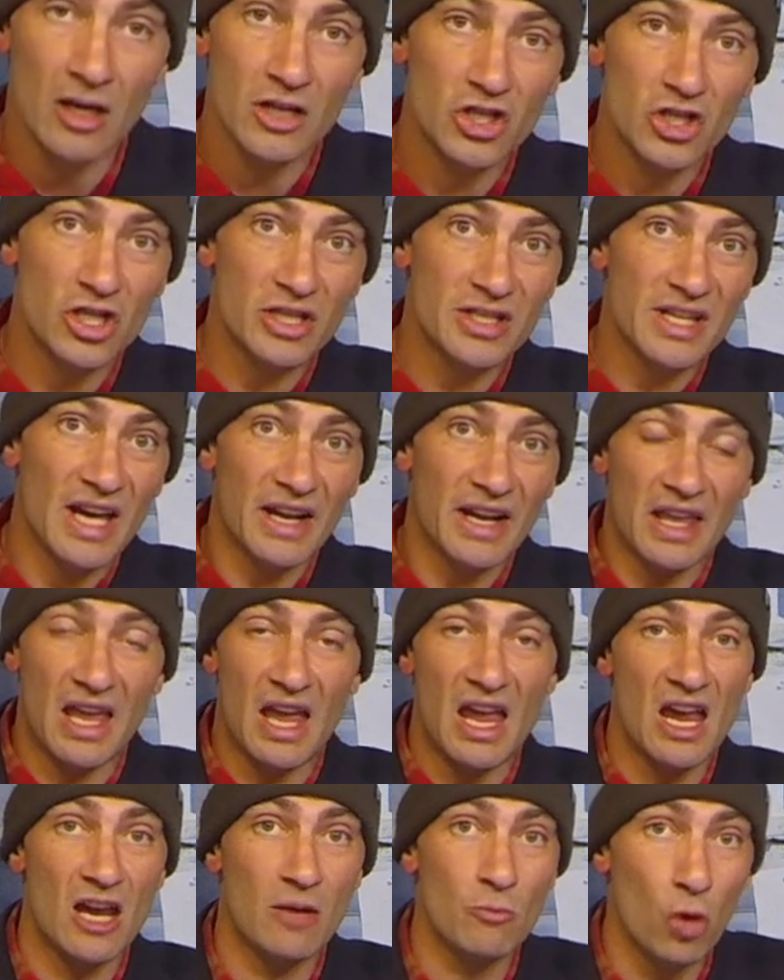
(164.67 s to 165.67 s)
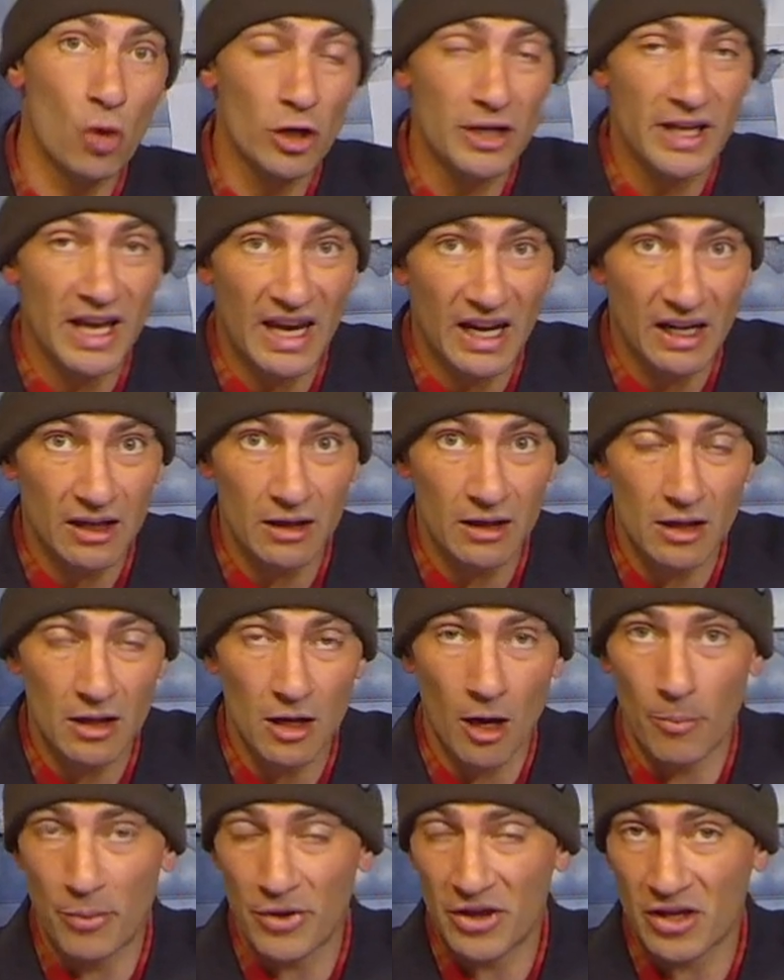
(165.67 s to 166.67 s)
She's out of Canmore, Canada,
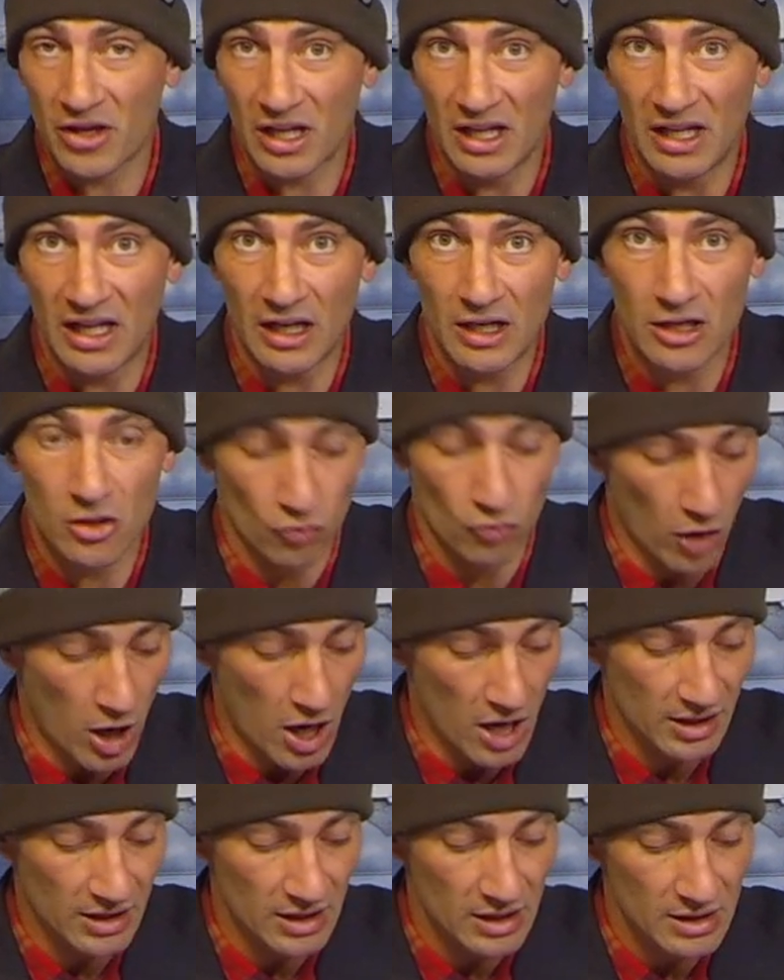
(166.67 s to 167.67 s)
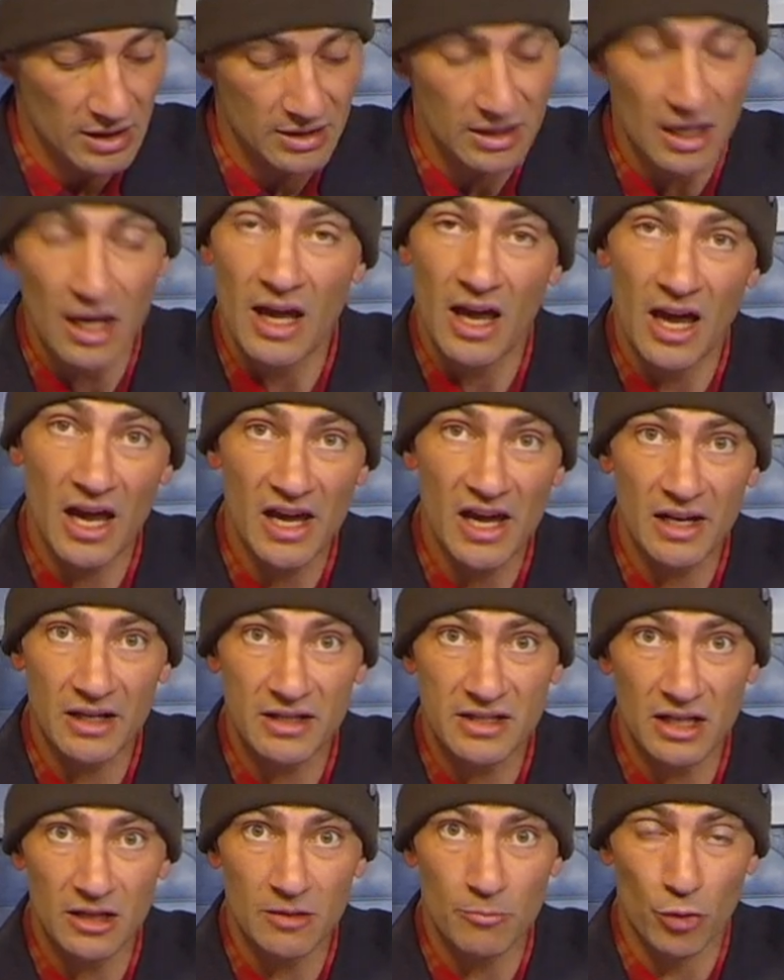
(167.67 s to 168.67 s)
up in the Canadian Rockies, and
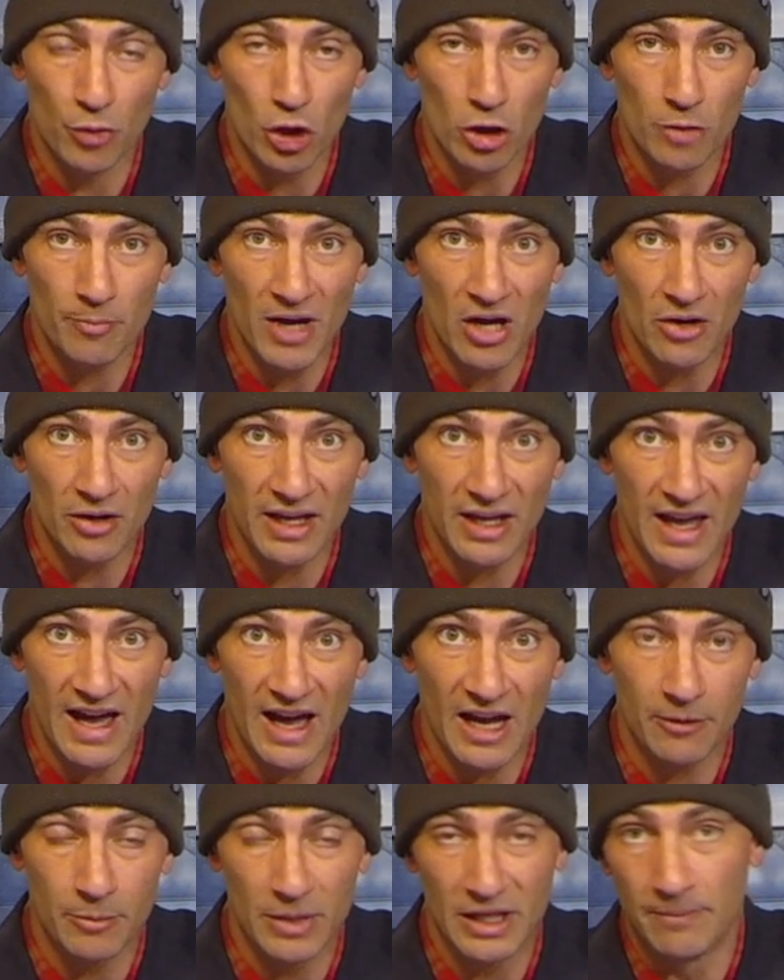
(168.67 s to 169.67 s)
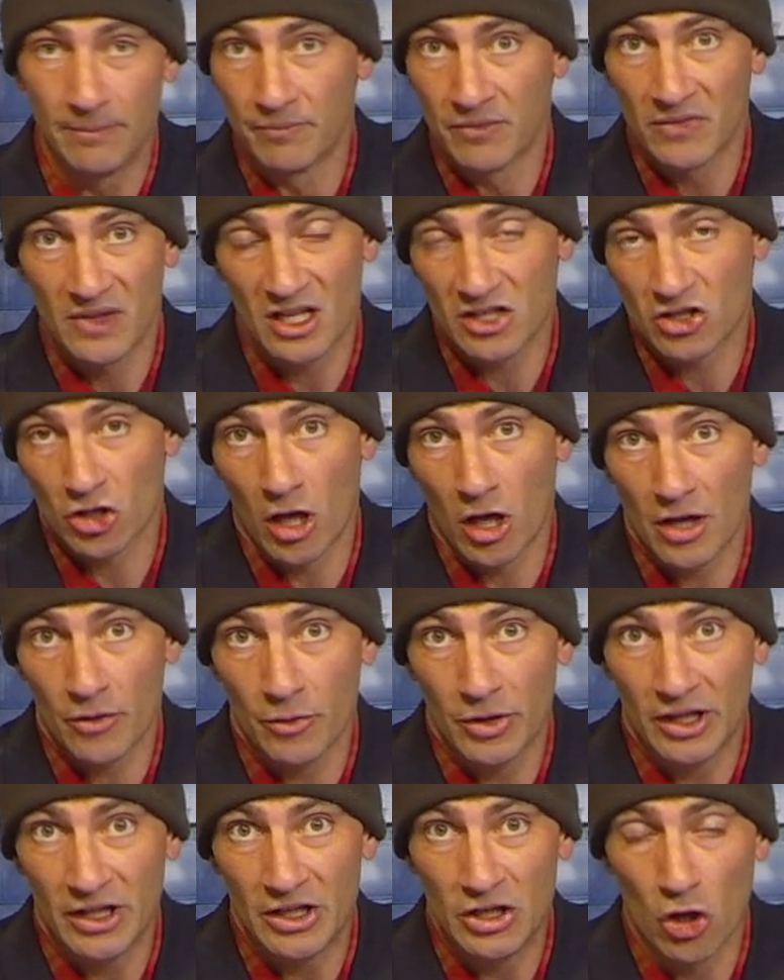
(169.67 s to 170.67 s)
attended Burke Mountain Academy. And that's all I
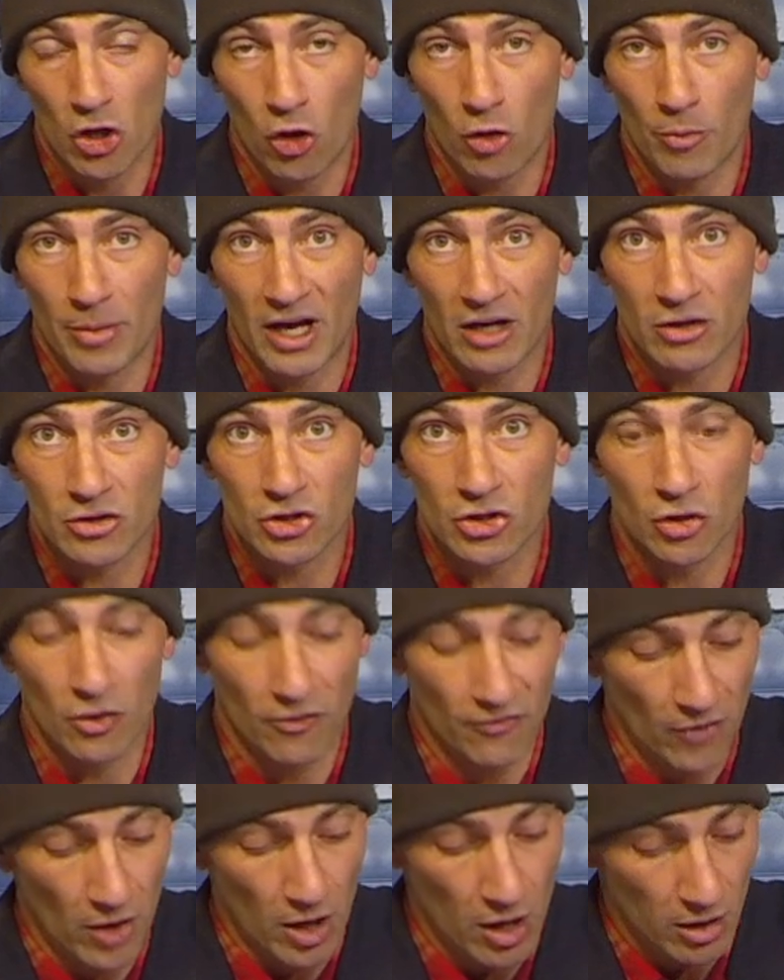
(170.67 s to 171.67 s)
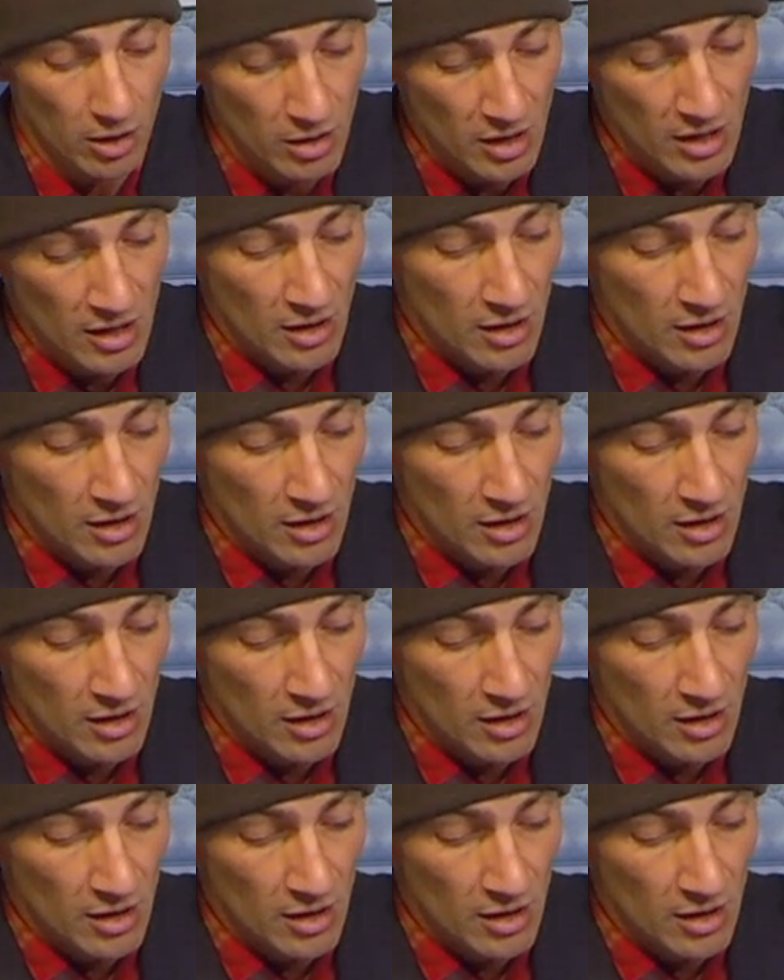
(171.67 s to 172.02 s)
really know about her so far.